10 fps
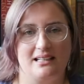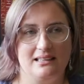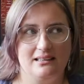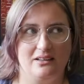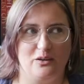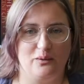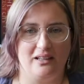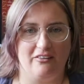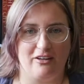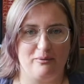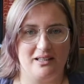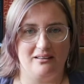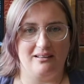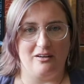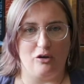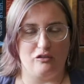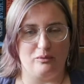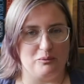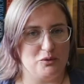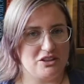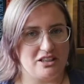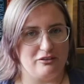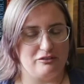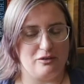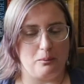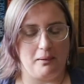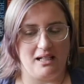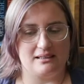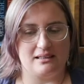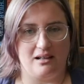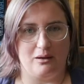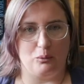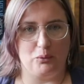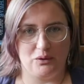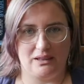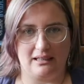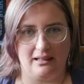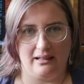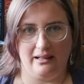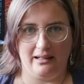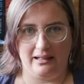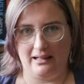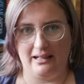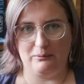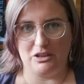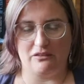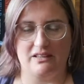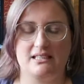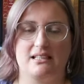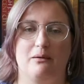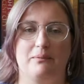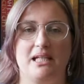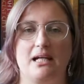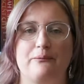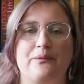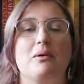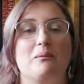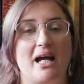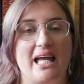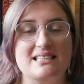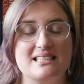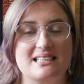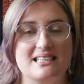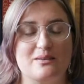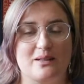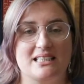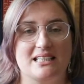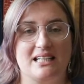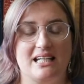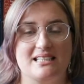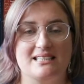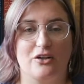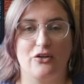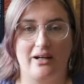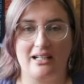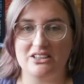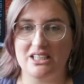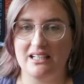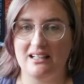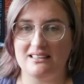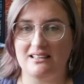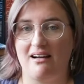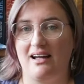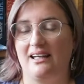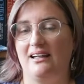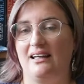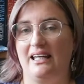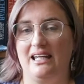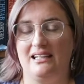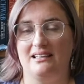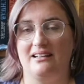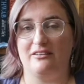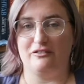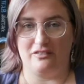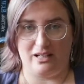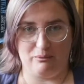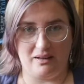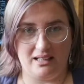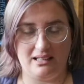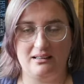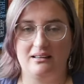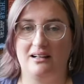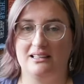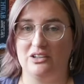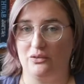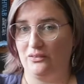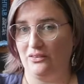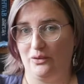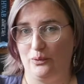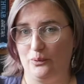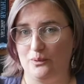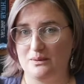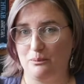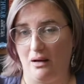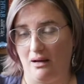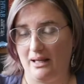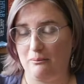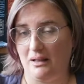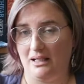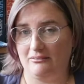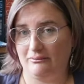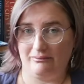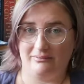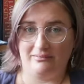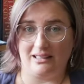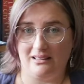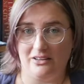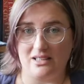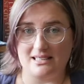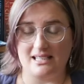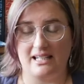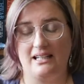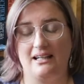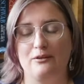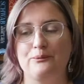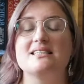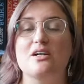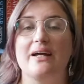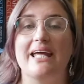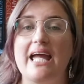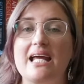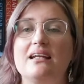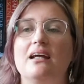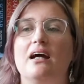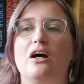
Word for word: I didn't go and grab it off my bookshelf, but I will put an image of it up here. But my answer to this question is Crouching Tiger, Hidden Vampire. I don't know who it's by, but you can see here. So again,